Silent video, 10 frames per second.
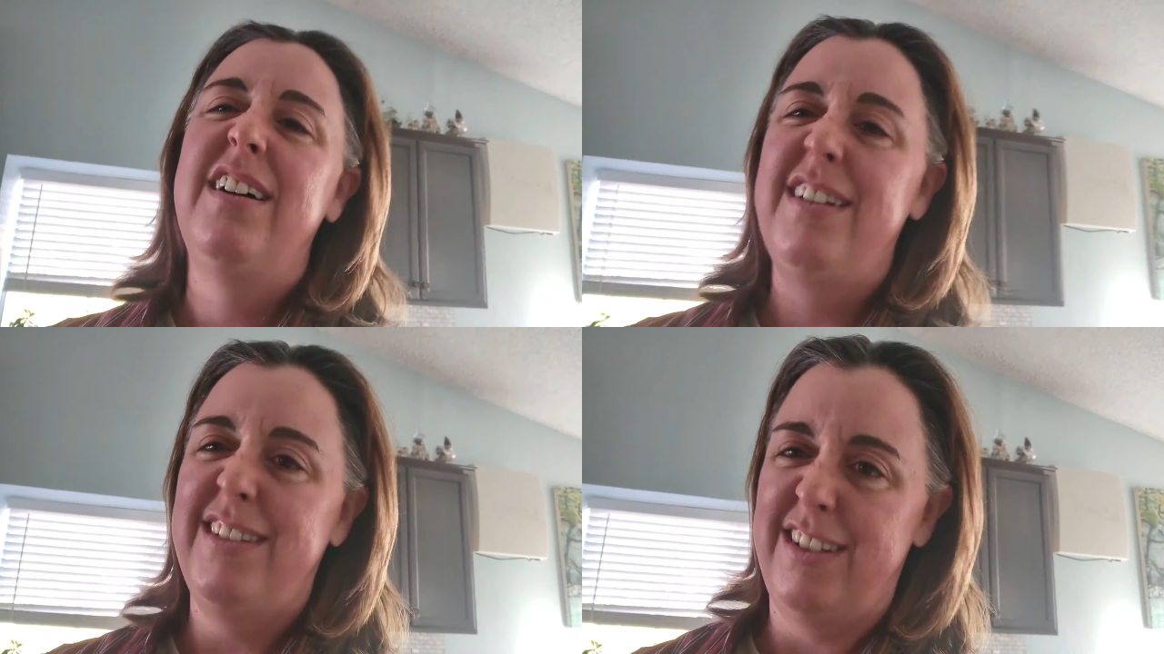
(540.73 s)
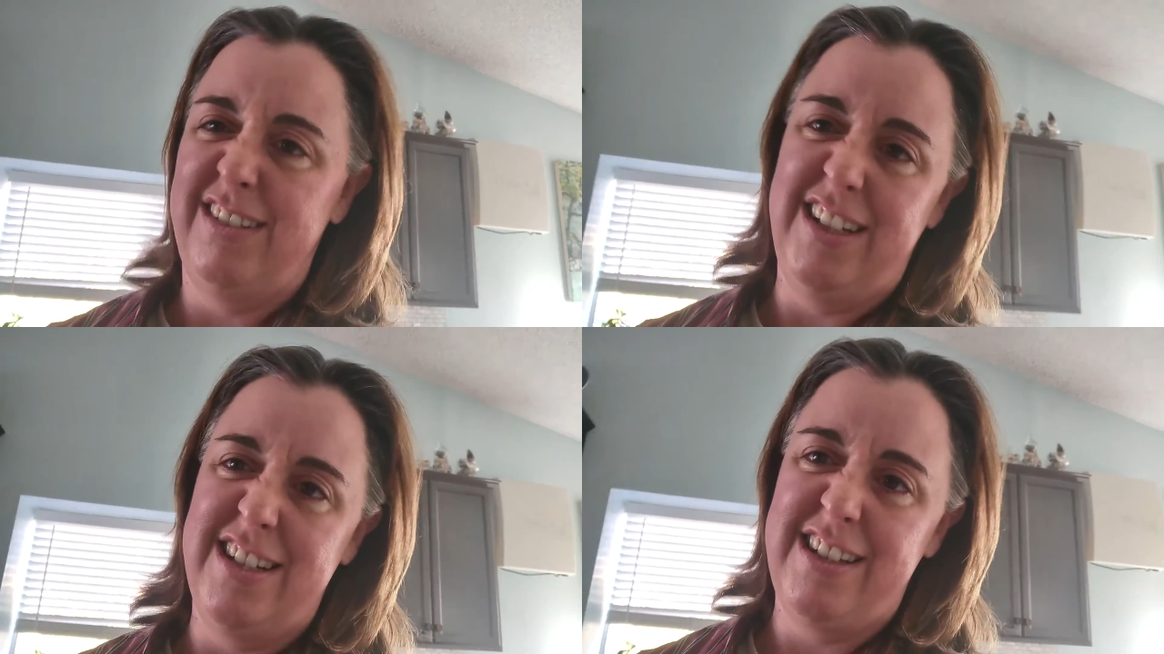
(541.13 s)
a little
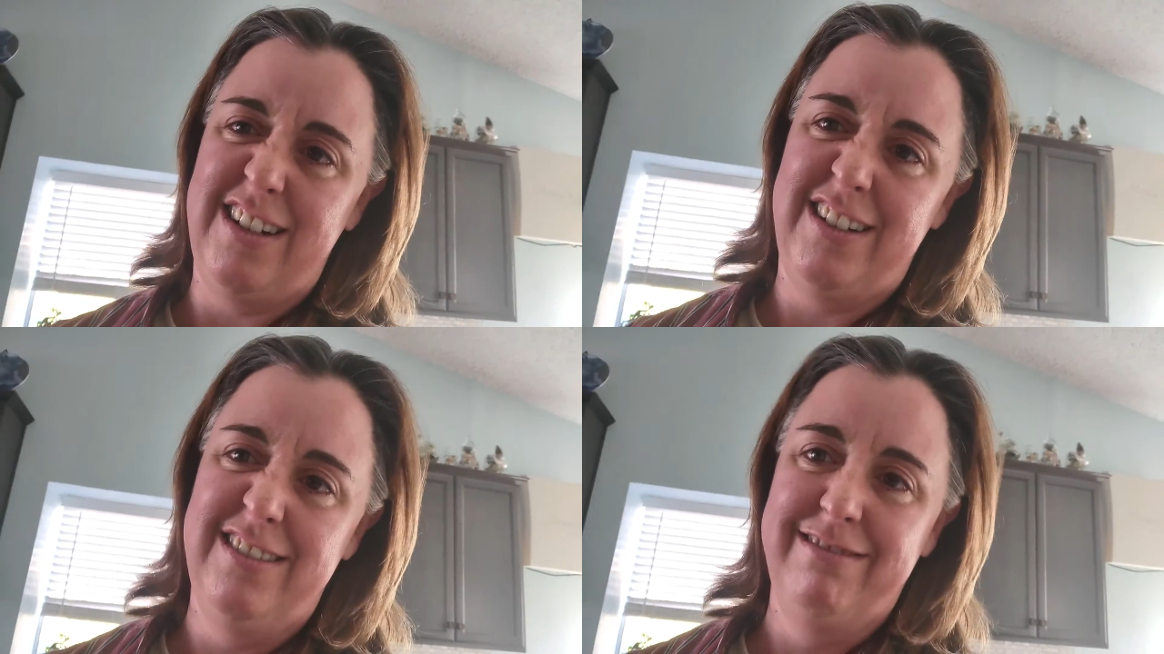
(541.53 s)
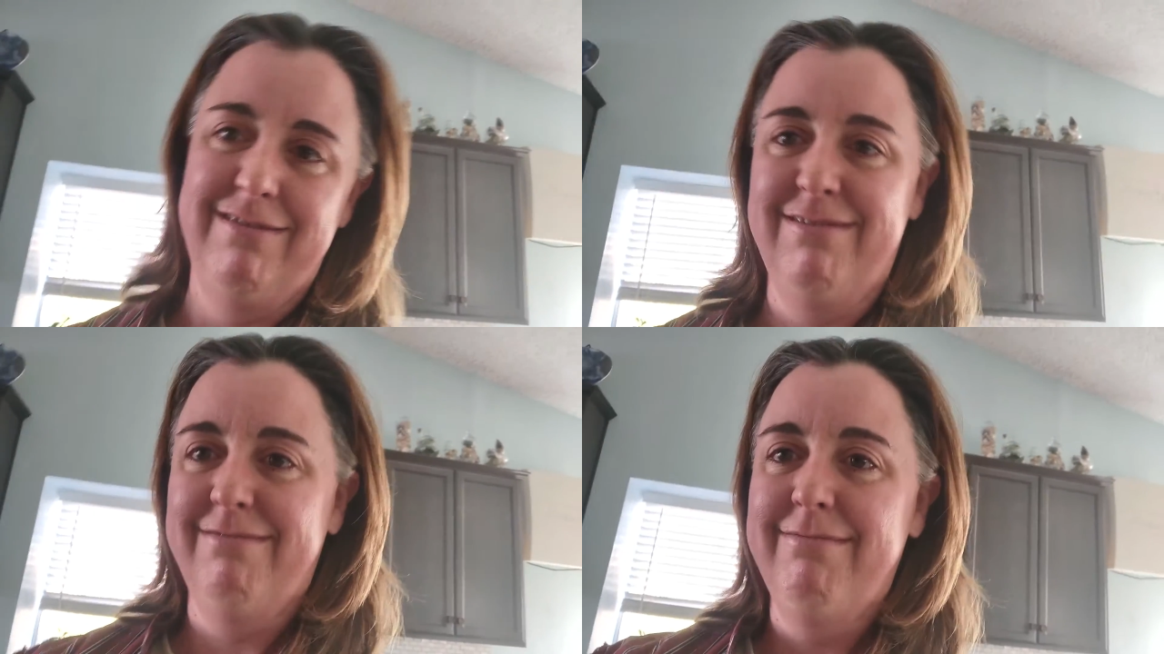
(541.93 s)
easier.
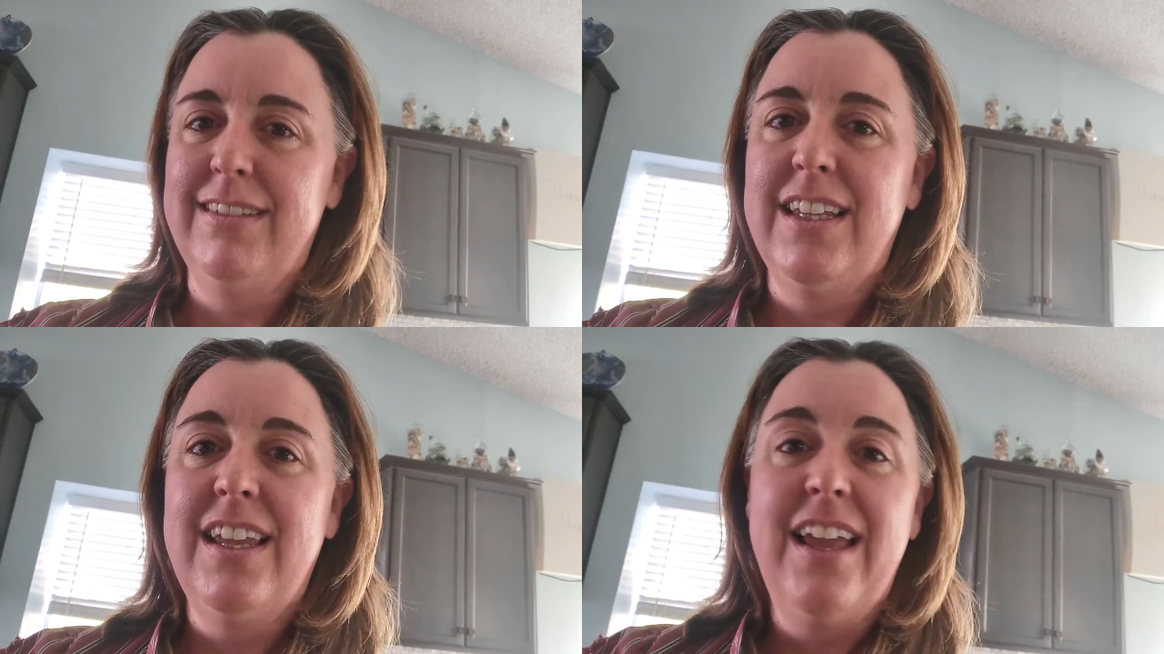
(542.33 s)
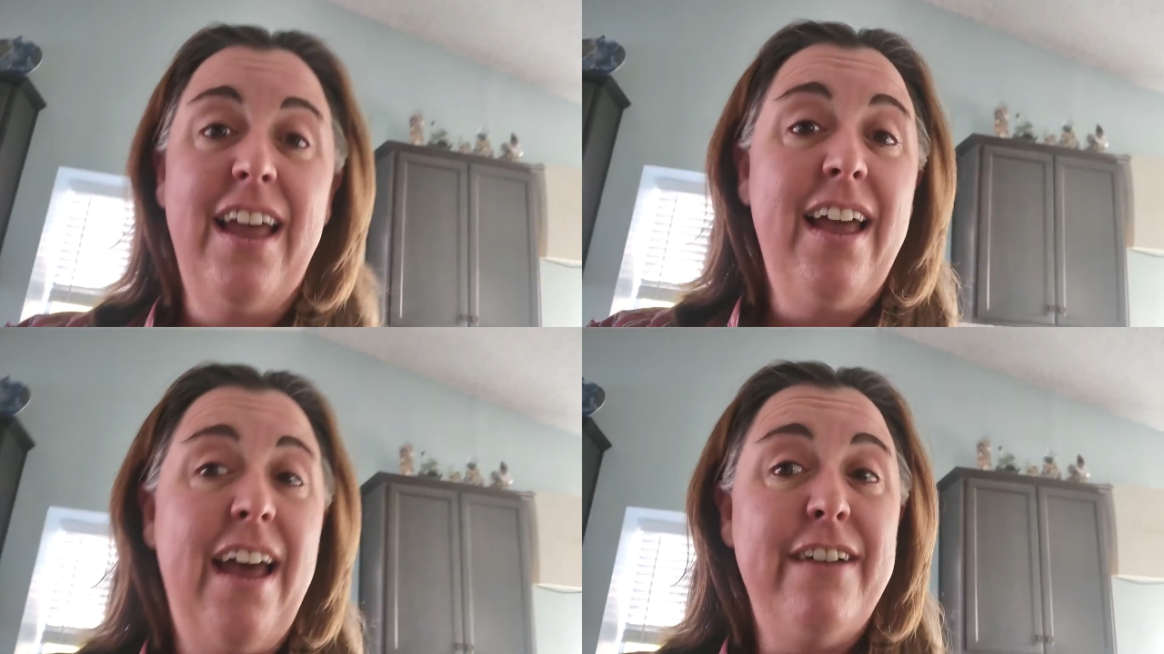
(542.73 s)

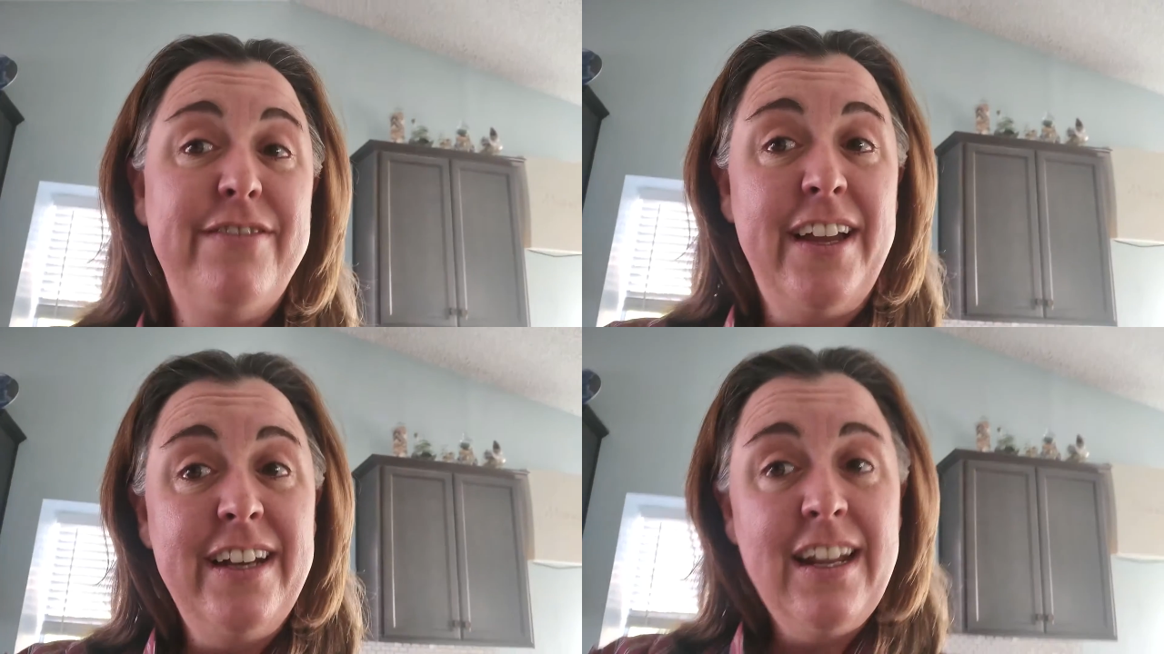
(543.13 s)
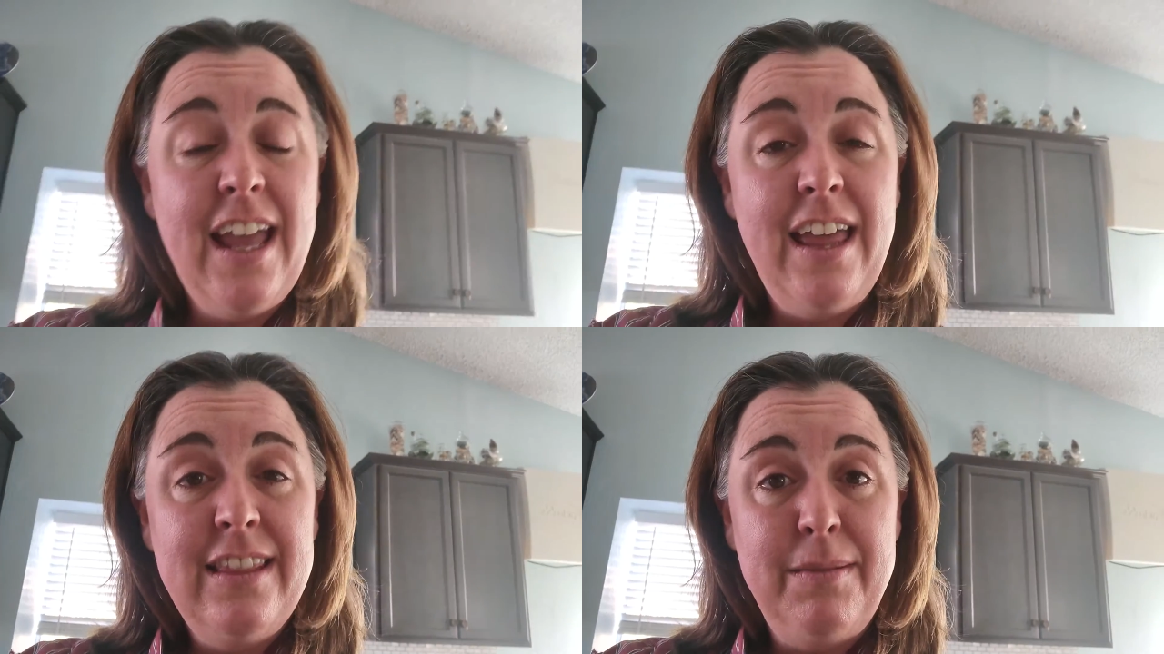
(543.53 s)
Have fun
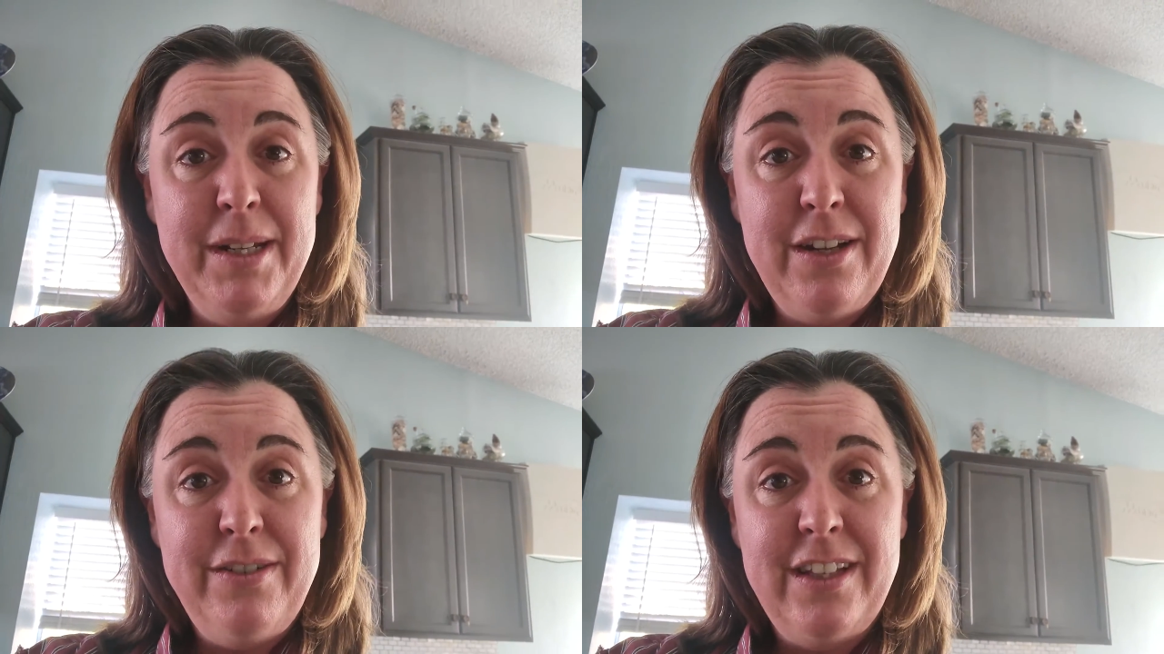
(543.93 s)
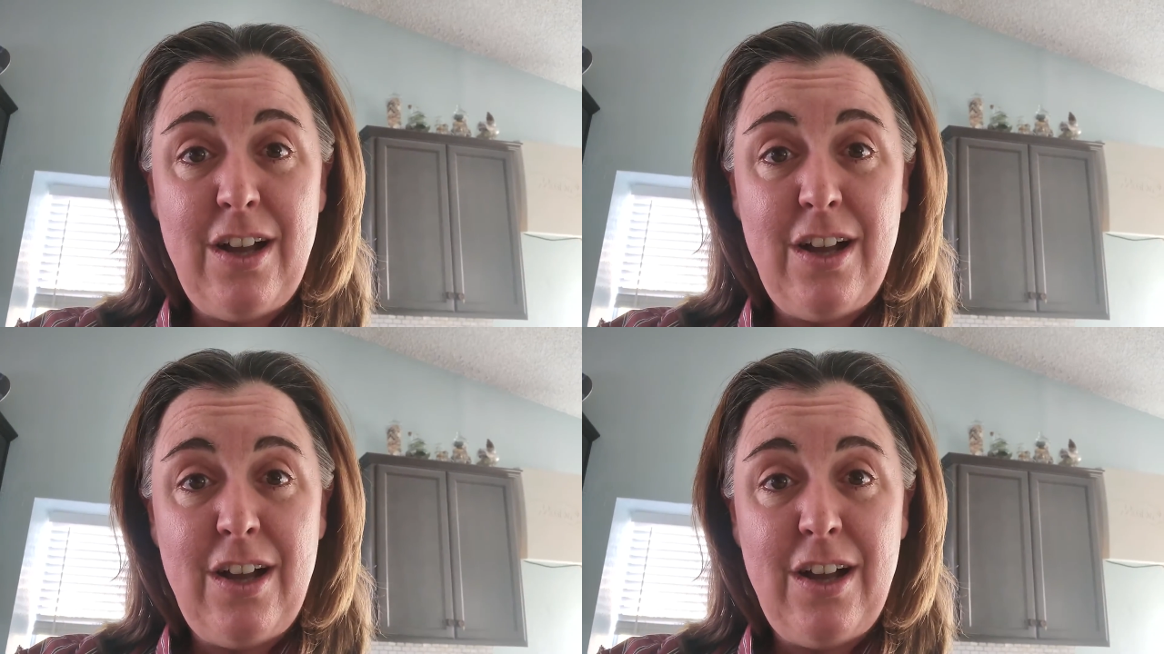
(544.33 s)
and let me know in the